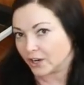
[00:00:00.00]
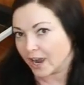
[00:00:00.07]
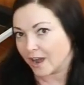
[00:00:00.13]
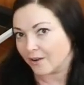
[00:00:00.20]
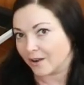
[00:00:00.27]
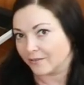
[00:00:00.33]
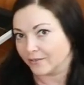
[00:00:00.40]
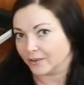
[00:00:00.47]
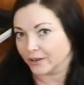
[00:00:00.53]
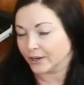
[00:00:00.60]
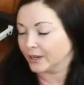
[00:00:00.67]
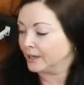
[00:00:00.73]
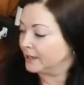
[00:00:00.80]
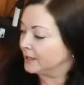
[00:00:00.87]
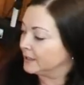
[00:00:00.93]
however,
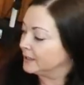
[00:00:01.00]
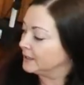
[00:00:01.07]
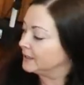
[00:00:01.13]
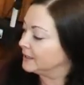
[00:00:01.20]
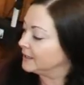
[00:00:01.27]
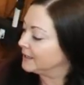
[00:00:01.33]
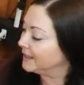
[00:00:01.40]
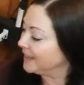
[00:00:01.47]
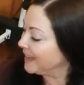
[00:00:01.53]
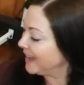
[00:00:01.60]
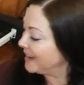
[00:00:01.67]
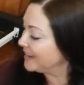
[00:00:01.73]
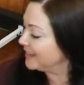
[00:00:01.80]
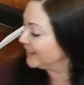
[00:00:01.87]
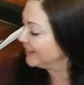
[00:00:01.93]

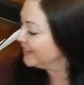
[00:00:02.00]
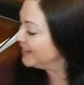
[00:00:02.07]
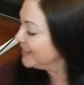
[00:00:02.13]
and you,